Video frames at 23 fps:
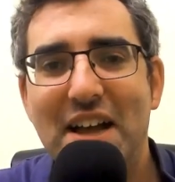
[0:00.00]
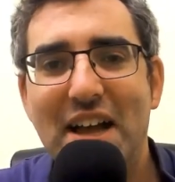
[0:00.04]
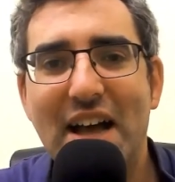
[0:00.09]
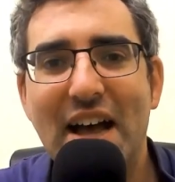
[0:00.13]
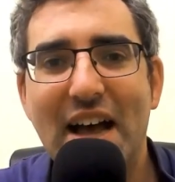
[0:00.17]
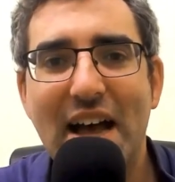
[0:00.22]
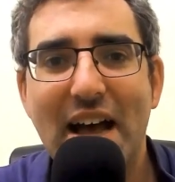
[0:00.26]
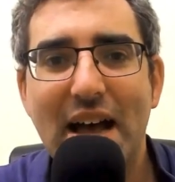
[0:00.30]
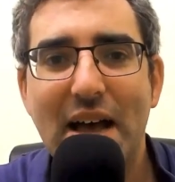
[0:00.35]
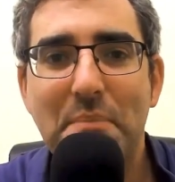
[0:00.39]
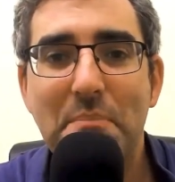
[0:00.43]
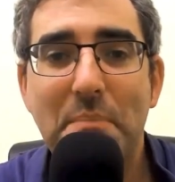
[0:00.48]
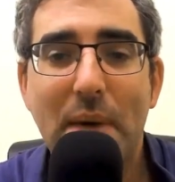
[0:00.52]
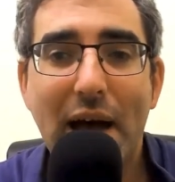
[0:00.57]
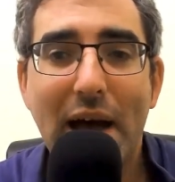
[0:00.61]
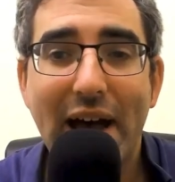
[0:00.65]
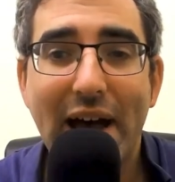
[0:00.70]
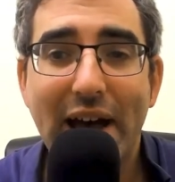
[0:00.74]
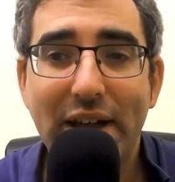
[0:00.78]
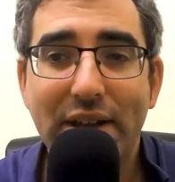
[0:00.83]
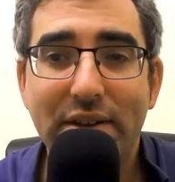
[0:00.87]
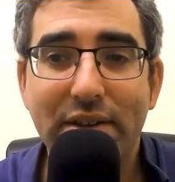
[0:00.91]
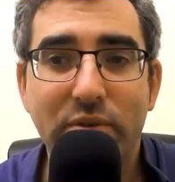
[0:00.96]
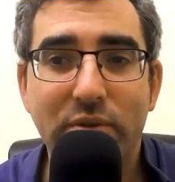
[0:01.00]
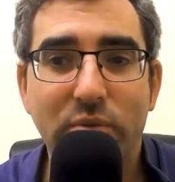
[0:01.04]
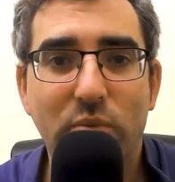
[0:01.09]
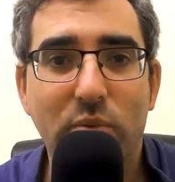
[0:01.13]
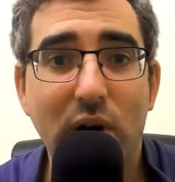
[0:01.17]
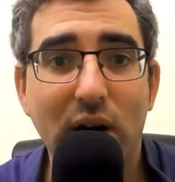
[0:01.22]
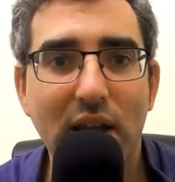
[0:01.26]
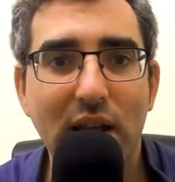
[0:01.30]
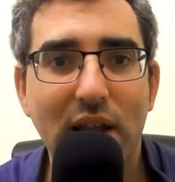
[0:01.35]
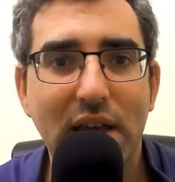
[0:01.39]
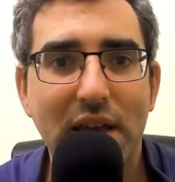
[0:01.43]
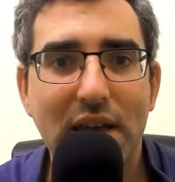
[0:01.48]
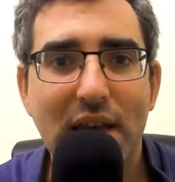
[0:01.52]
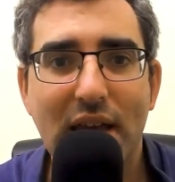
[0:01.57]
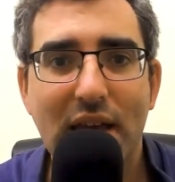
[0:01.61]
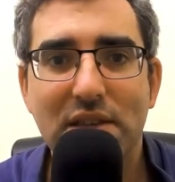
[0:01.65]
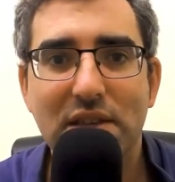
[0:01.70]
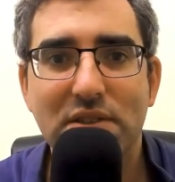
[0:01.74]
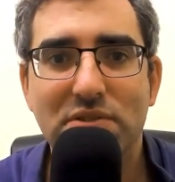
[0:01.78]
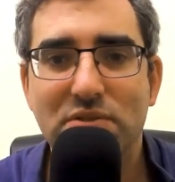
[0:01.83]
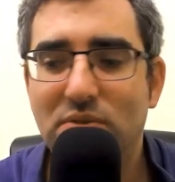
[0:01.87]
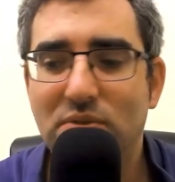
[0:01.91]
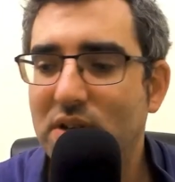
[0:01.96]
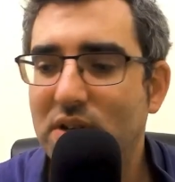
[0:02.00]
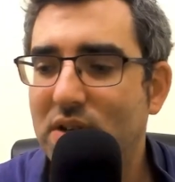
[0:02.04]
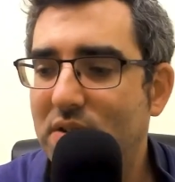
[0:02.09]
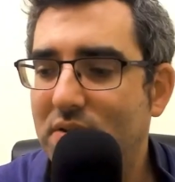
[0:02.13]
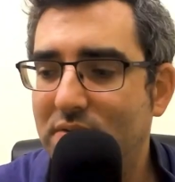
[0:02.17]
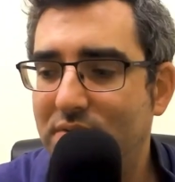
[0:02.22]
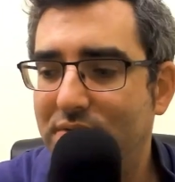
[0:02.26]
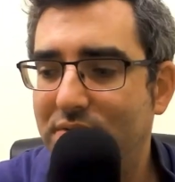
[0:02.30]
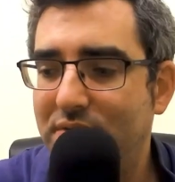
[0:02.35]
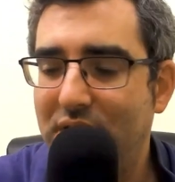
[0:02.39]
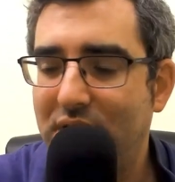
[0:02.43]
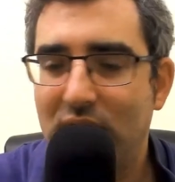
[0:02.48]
And while I can sort of,